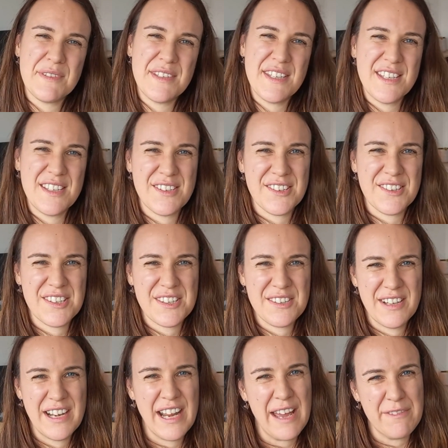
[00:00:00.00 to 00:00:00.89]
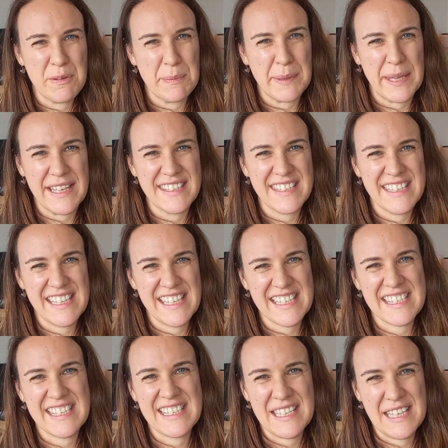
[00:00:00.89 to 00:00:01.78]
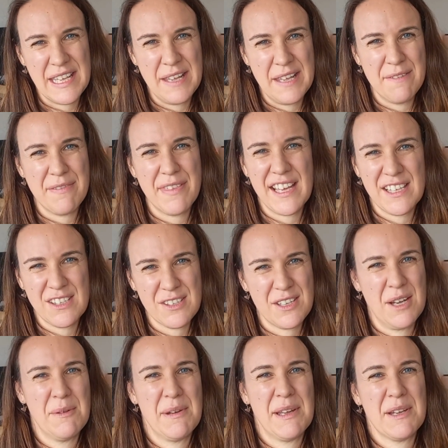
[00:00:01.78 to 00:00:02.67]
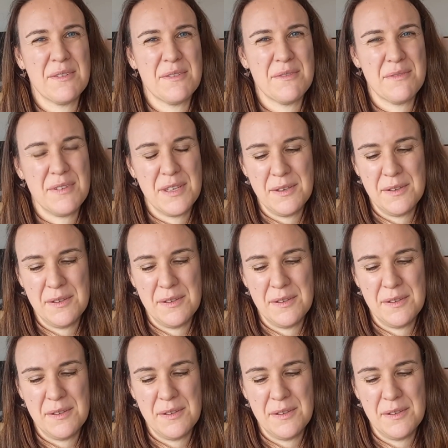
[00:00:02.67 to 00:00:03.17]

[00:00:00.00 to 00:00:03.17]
to your doctor and have a blood test if that's going on for you.